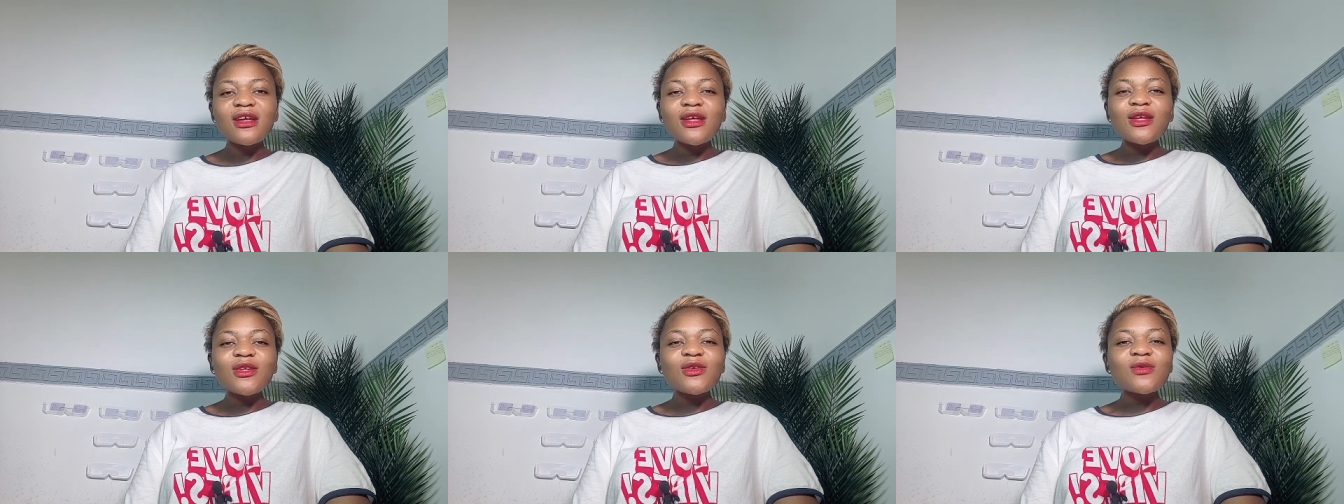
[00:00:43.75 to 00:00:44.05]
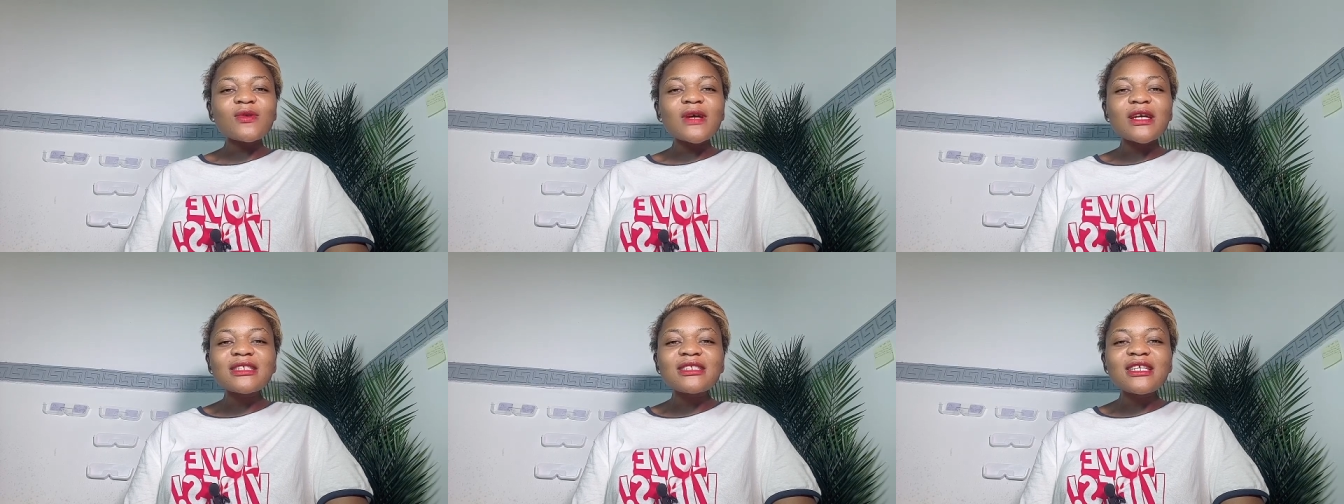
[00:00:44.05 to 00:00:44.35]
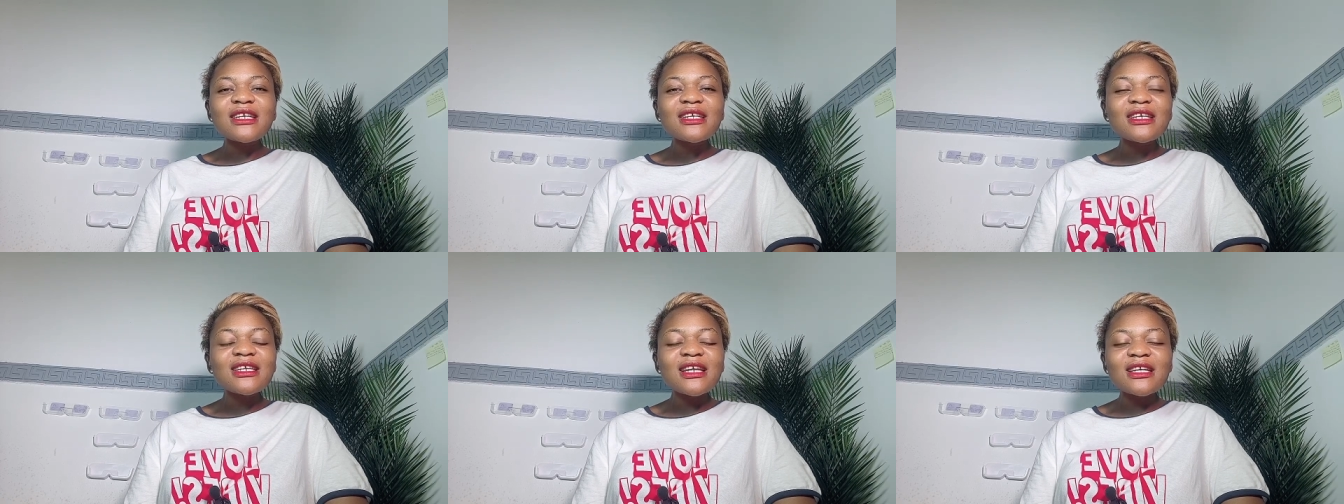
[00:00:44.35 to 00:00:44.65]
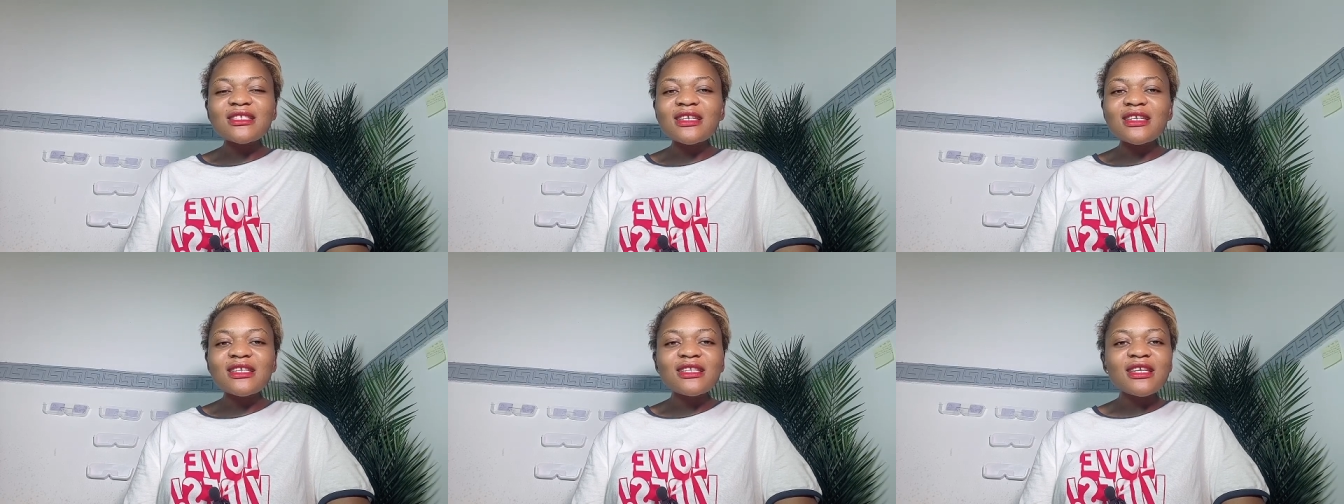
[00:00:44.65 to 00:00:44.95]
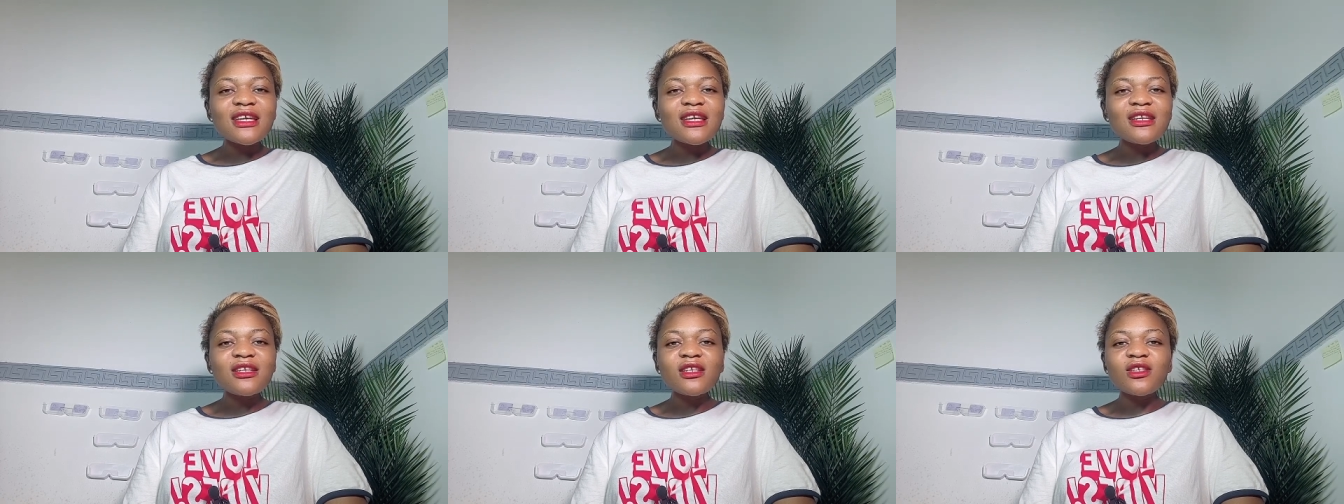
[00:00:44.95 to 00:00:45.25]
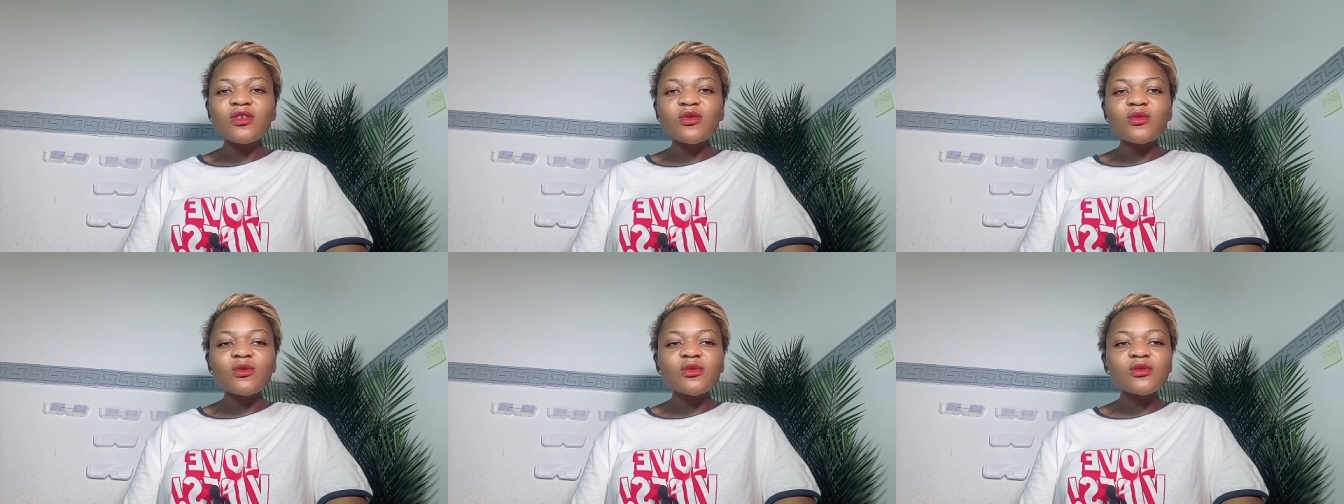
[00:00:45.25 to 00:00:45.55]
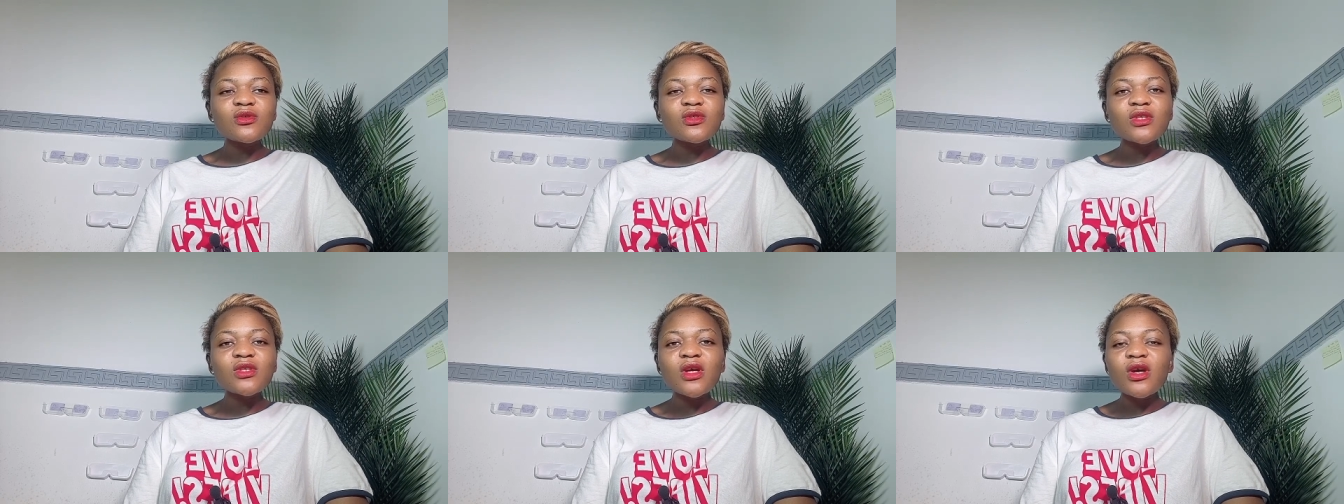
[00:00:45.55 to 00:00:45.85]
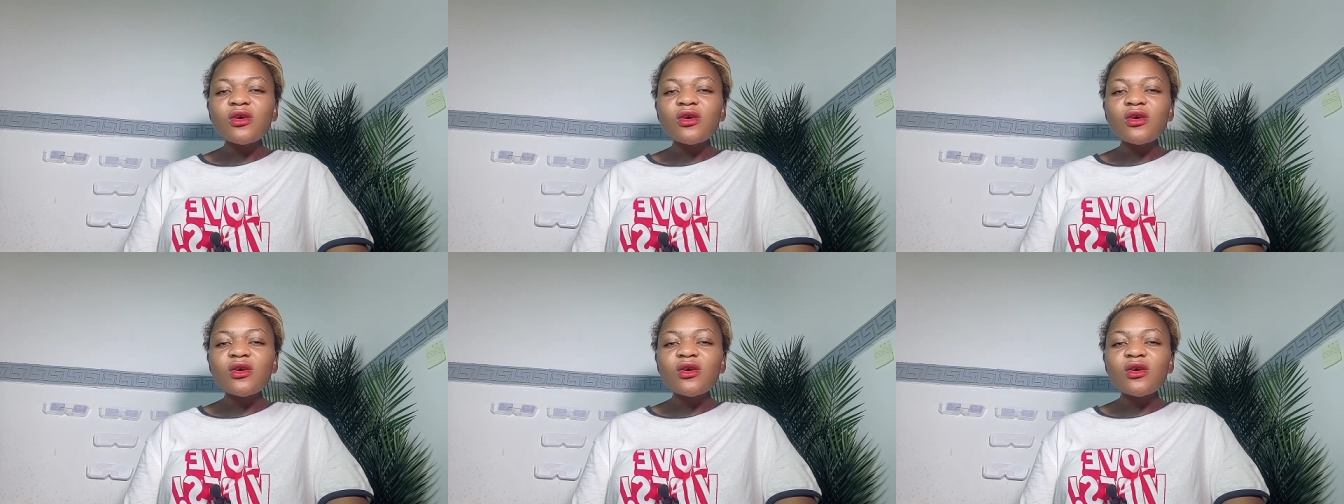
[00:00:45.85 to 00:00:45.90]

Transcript: You can take it as a daily dose.